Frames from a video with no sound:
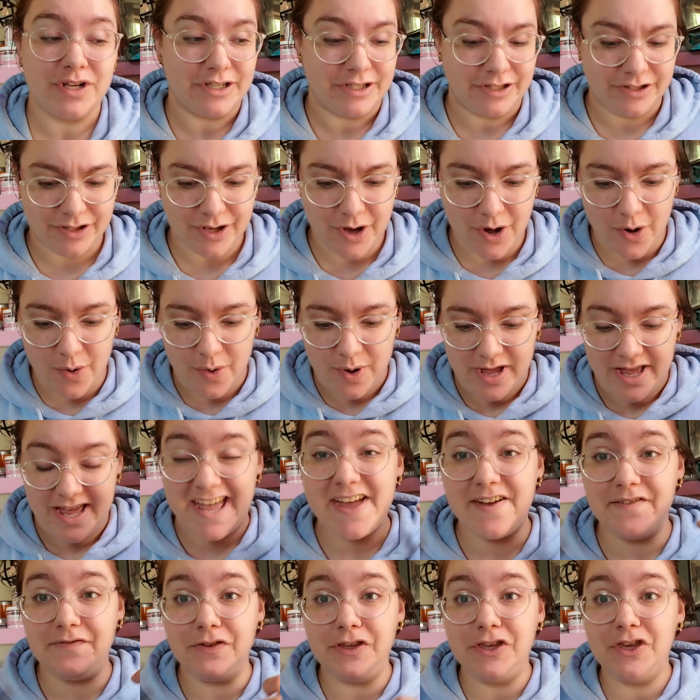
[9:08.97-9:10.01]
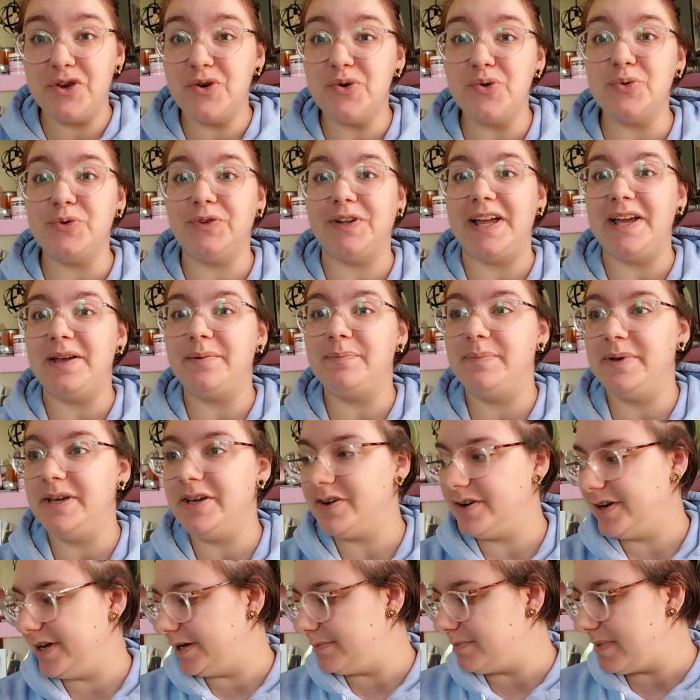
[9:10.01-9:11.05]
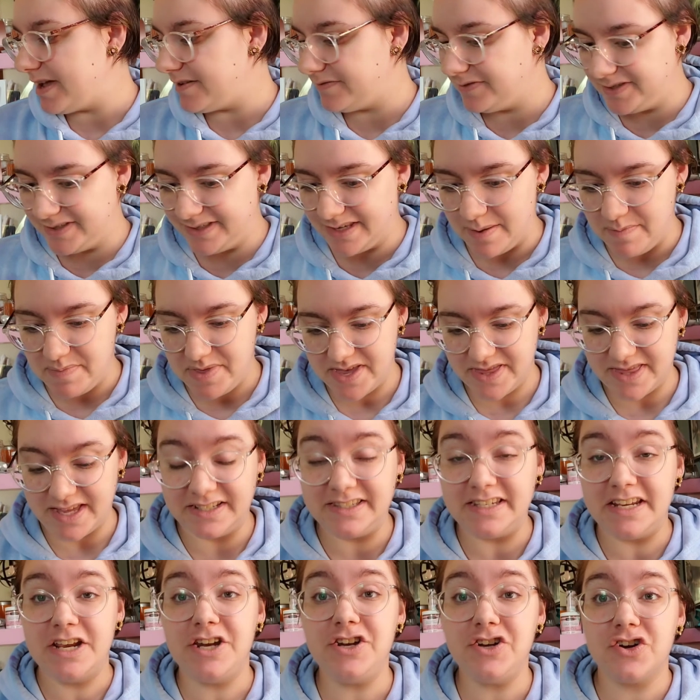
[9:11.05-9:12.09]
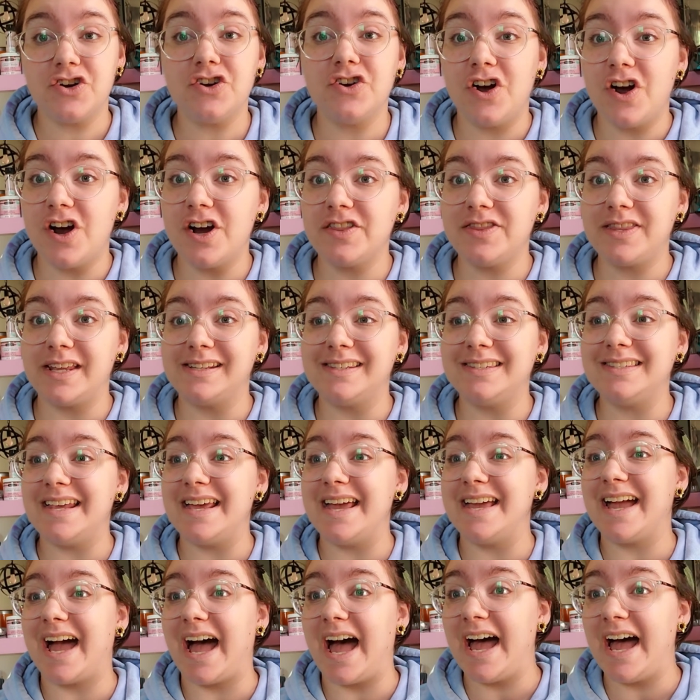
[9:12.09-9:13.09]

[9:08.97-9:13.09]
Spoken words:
So if you, like Miriam, have something that's in your heart that's saying,